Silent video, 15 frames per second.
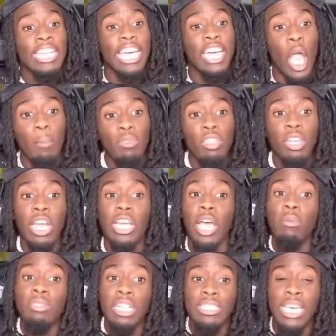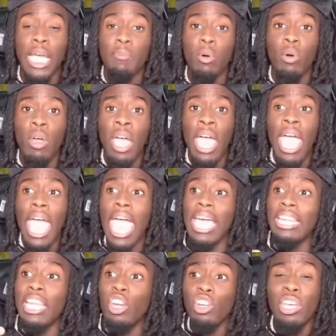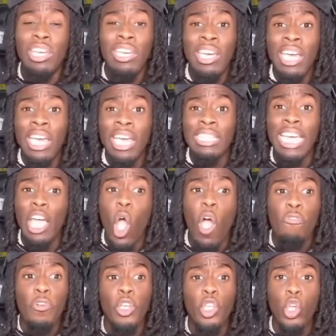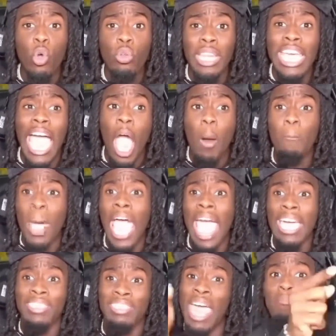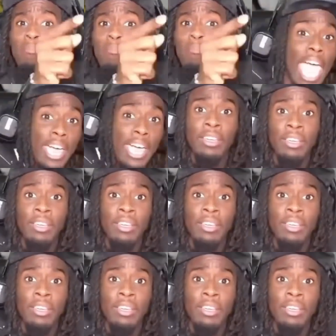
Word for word: come Rumble. to they come to the table and literally they offer you, they outbag that bag.